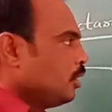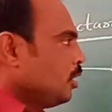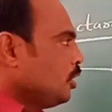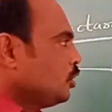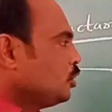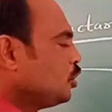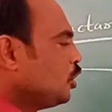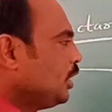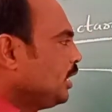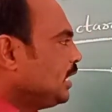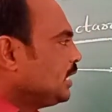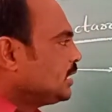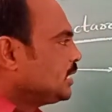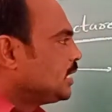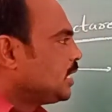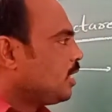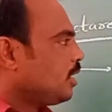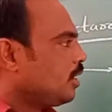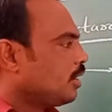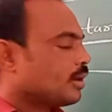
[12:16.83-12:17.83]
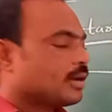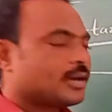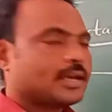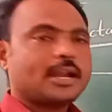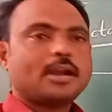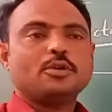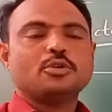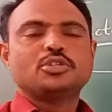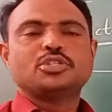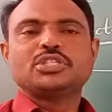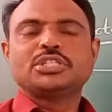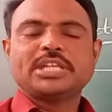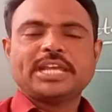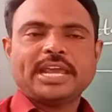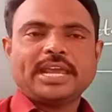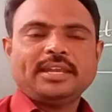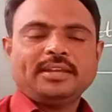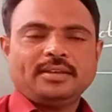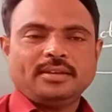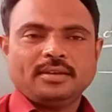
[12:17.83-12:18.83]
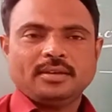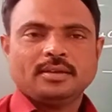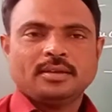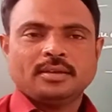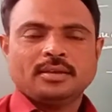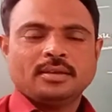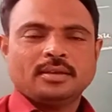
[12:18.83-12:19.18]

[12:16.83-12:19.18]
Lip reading: So it is a ground state.